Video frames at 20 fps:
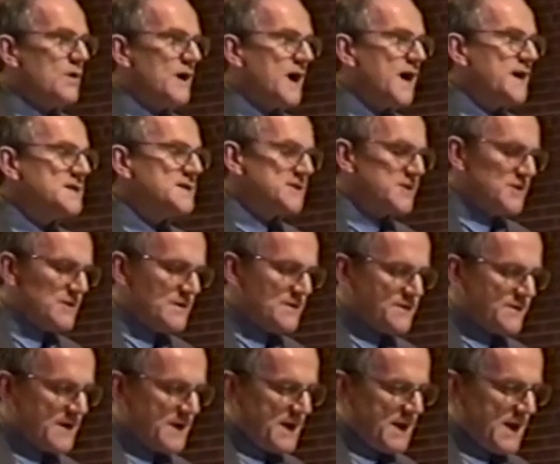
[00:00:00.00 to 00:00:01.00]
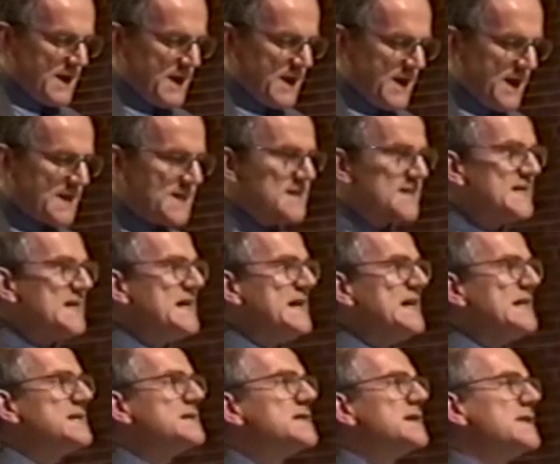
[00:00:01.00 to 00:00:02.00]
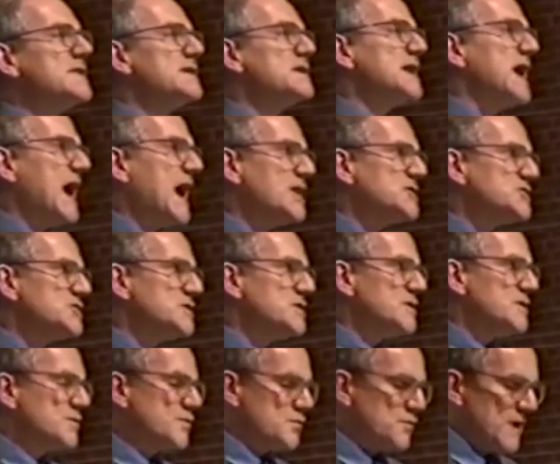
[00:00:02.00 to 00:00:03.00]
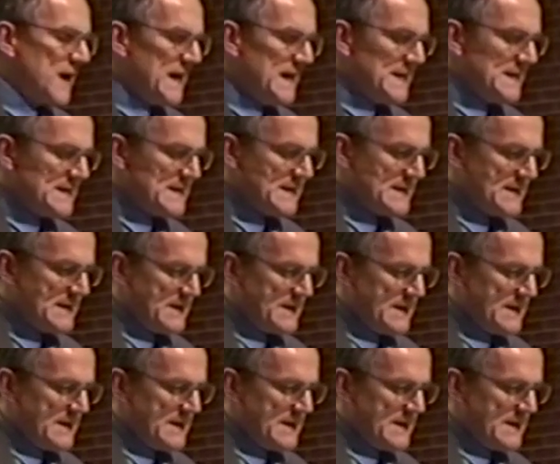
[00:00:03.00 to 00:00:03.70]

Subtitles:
where I serve, exceeds the national rate.